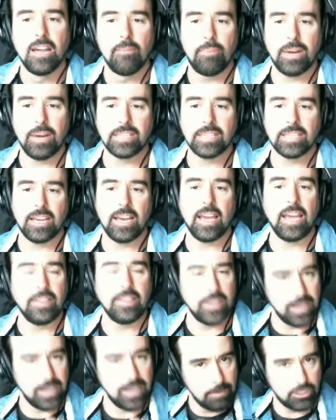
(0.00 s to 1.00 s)
But
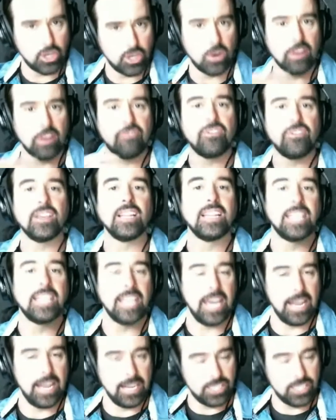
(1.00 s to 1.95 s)
and then I'm starting to feel it again.